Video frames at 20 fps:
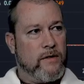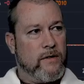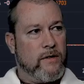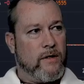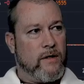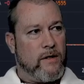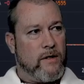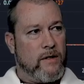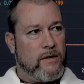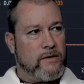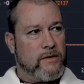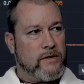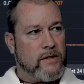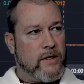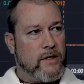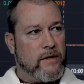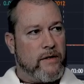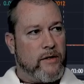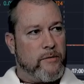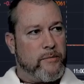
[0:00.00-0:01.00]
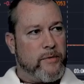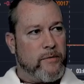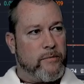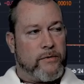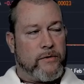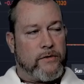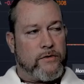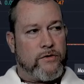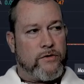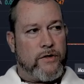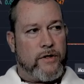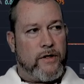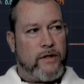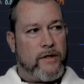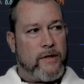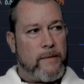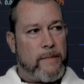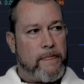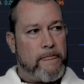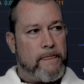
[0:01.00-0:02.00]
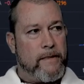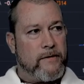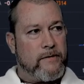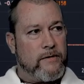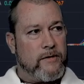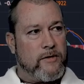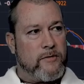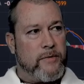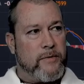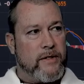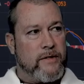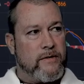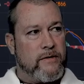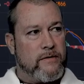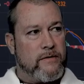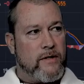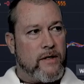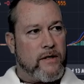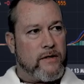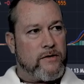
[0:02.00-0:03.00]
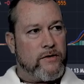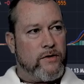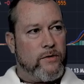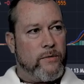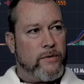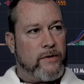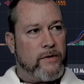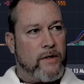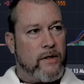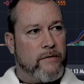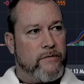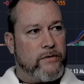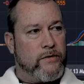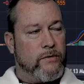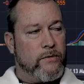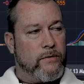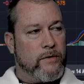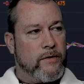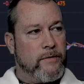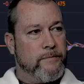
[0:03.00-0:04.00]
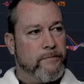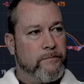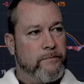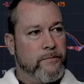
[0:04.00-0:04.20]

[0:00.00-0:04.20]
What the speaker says: Is kind of how people are treating it, since base isn't actually going to have a token.